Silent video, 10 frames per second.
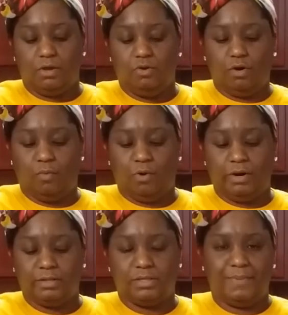you don't
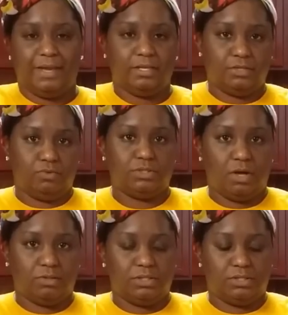want it to make it too
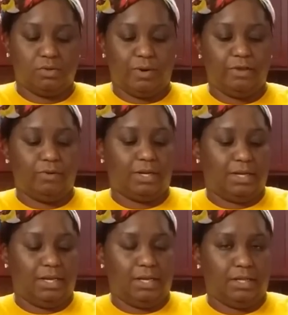salty so where you
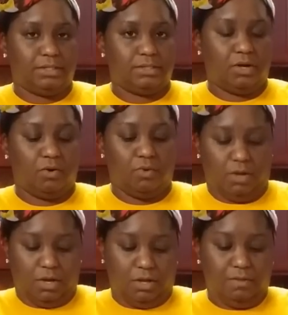can eat it.
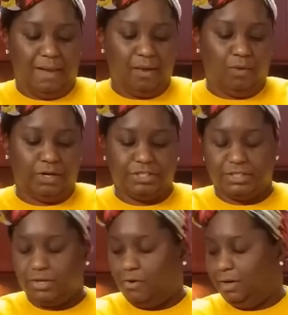So you might want
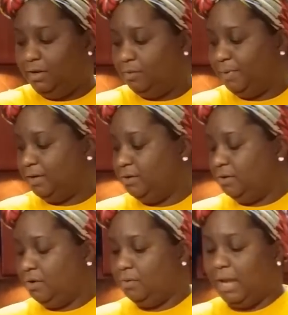to just go a little bit,
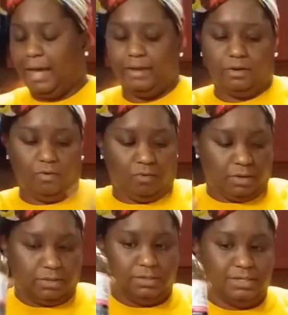you know, light
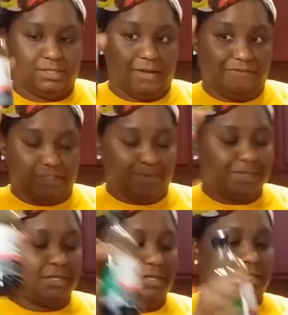on this stuff,
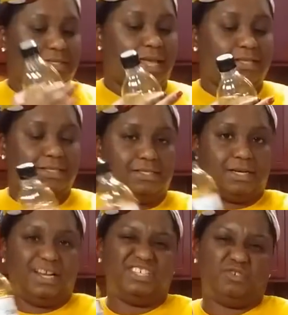especially this steak
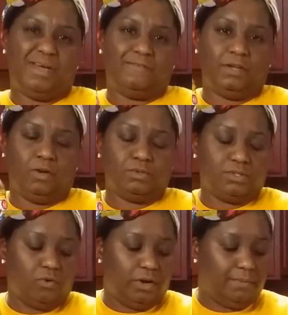season, unless you have the low
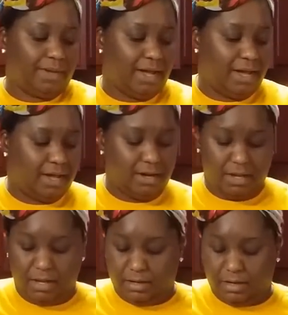sodium kind,
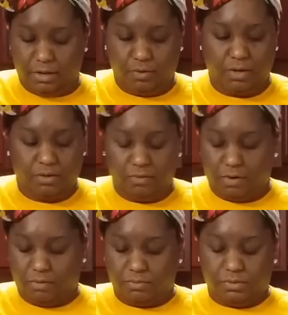then you can, you
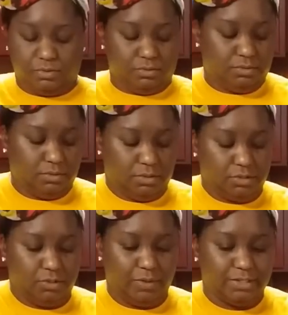know,
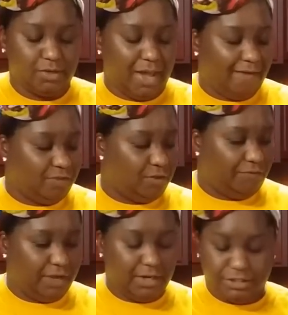do it. So after
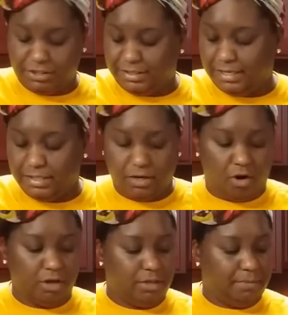you finish seasoning
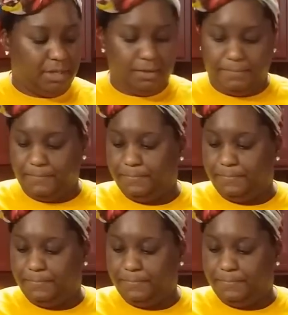all your meat,